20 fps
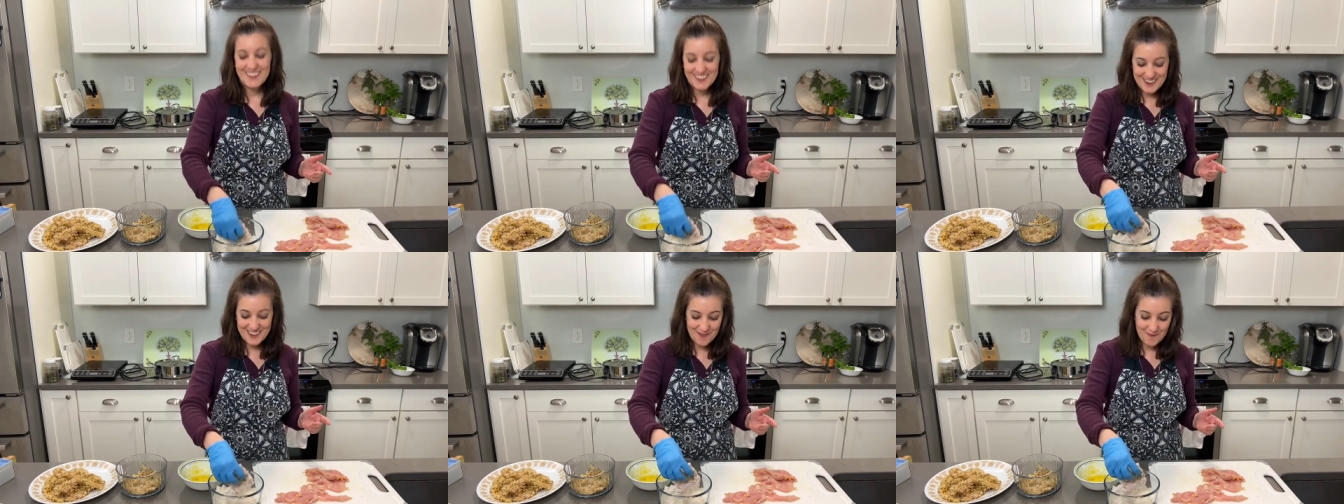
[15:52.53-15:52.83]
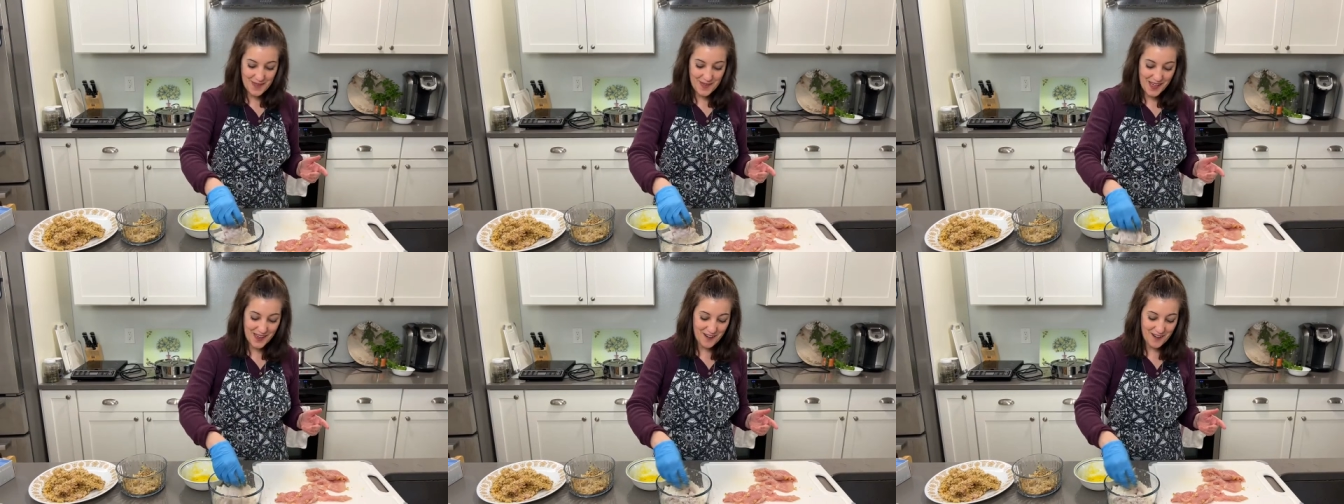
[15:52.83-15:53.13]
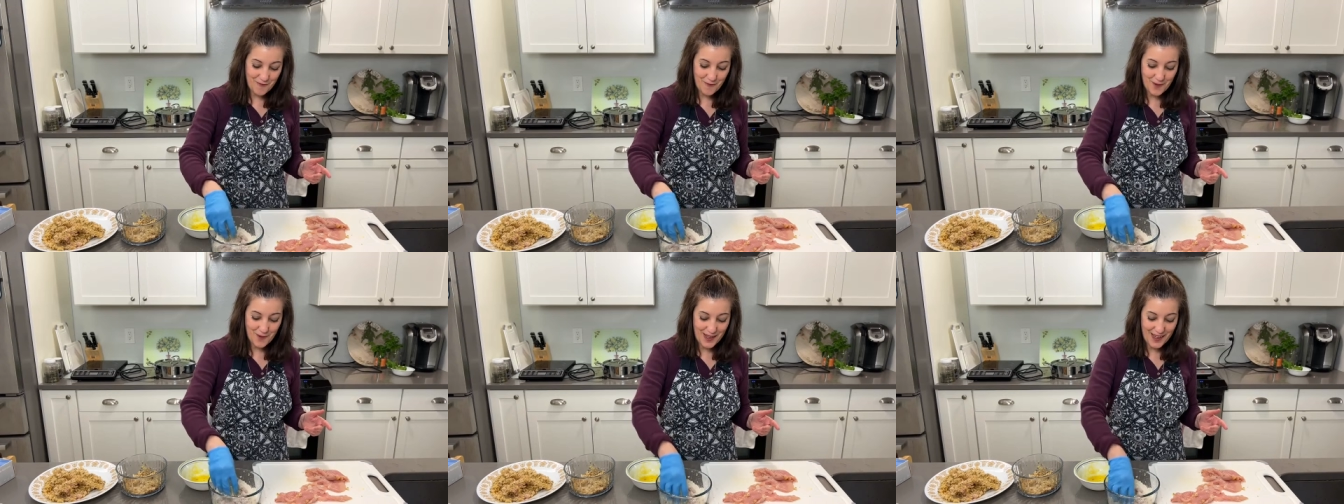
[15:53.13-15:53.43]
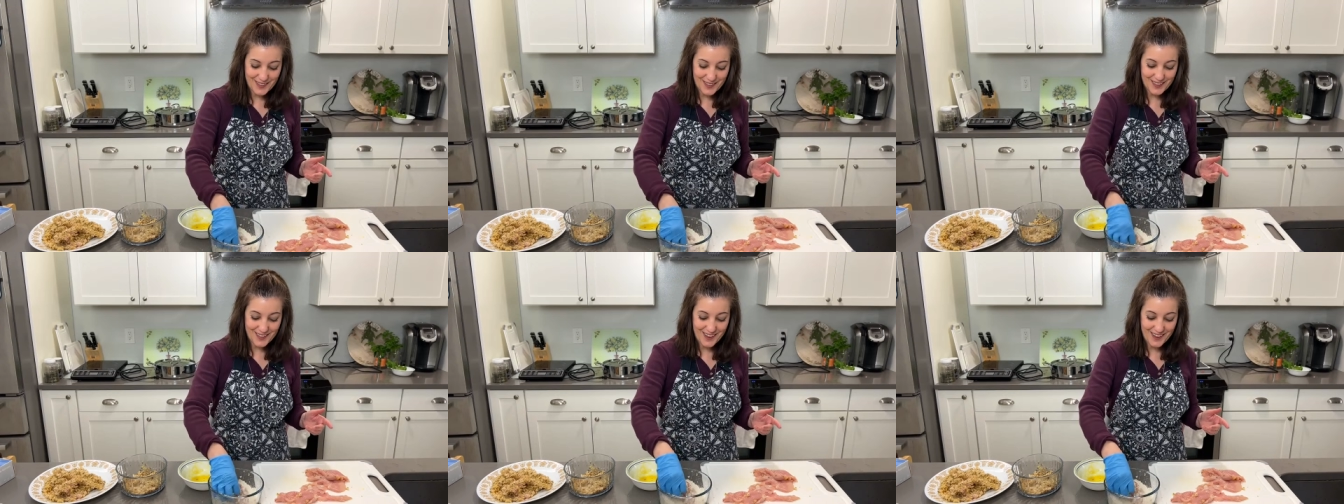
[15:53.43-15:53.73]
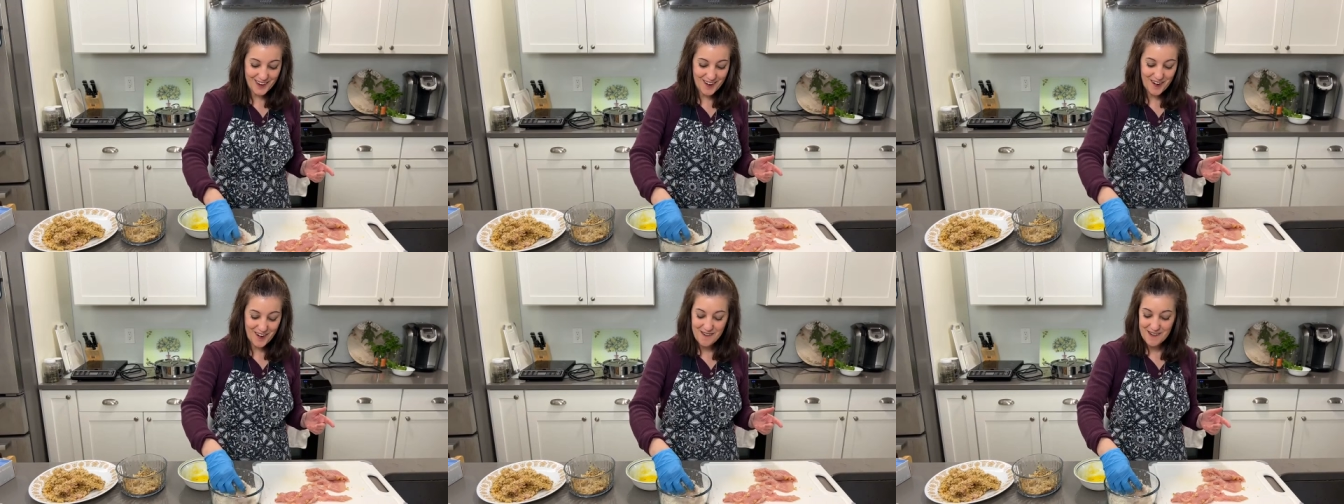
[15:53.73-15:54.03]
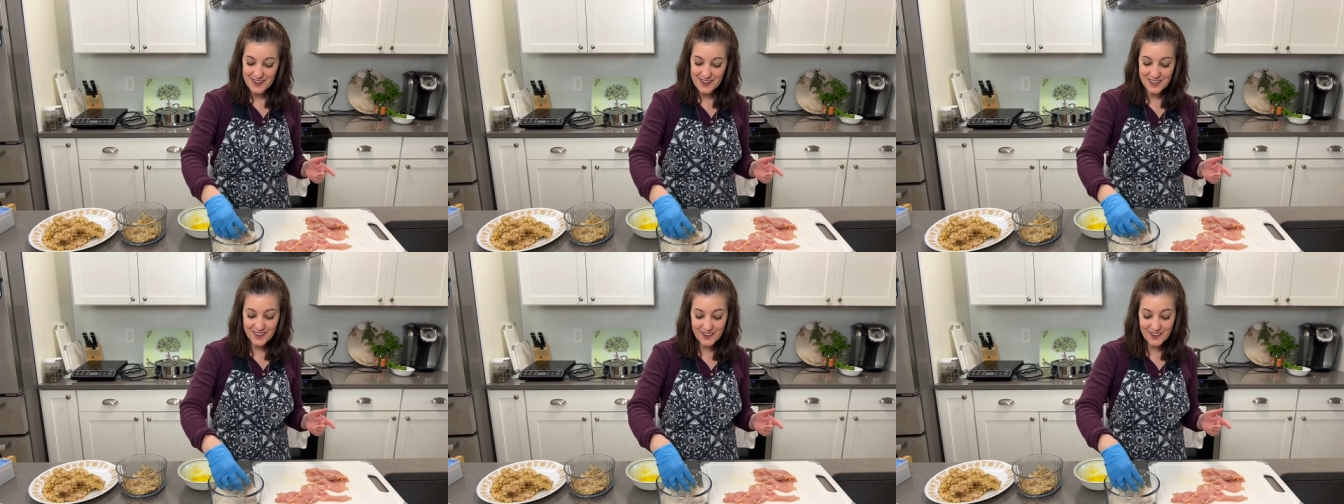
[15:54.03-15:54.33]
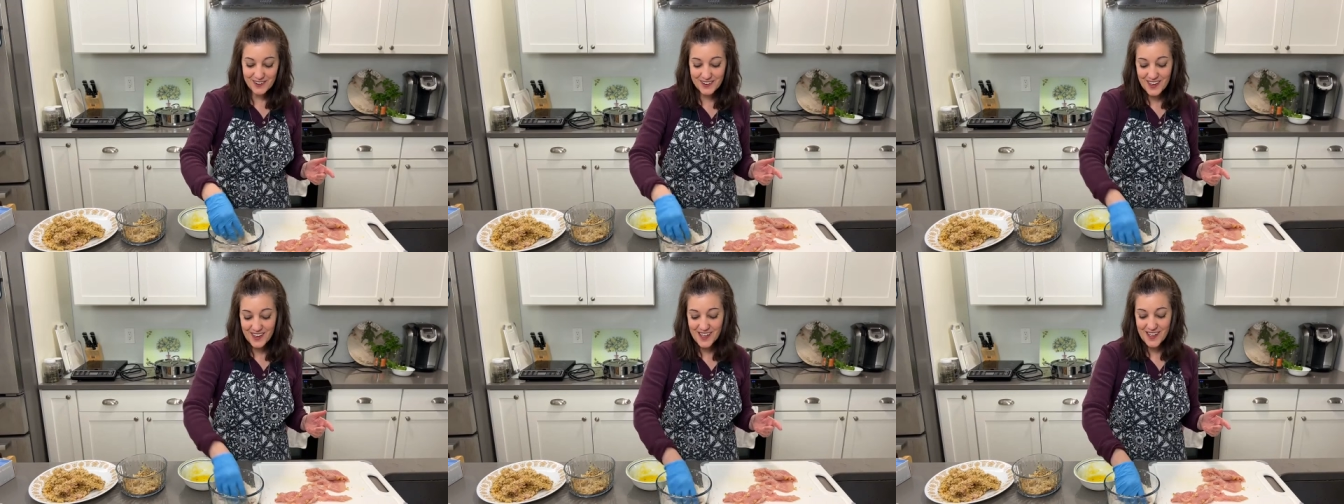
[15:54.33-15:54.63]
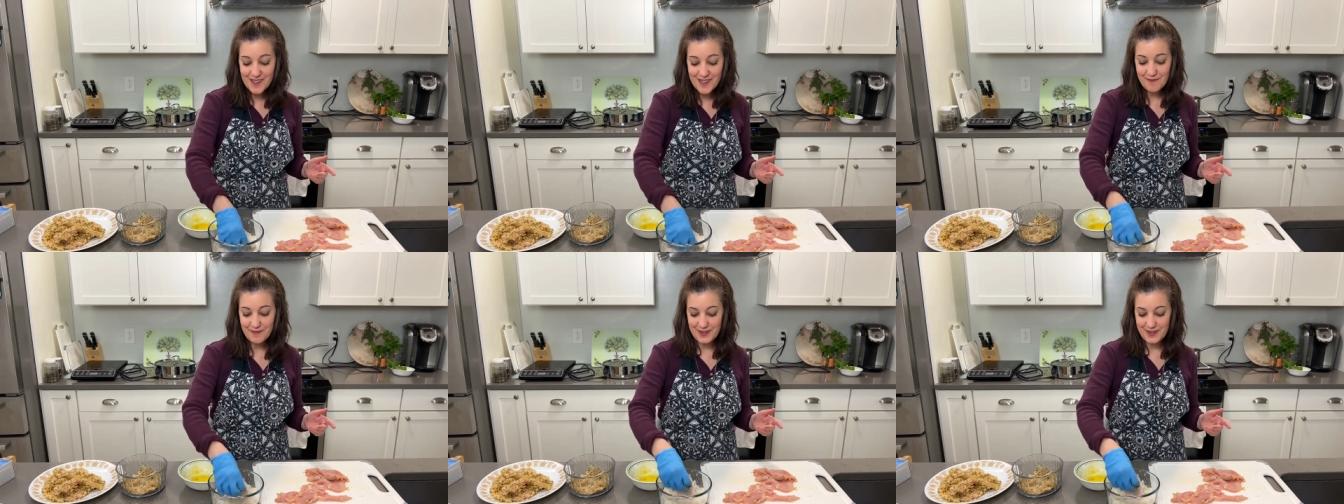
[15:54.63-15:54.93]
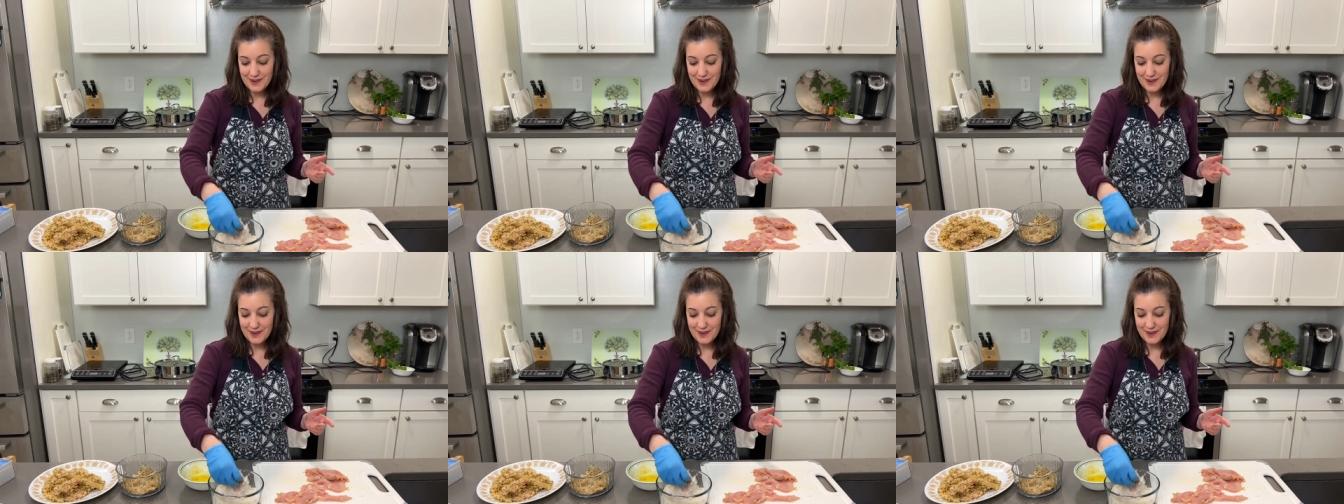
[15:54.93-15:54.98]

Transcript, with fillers: Didn't matter if we got there dinner time.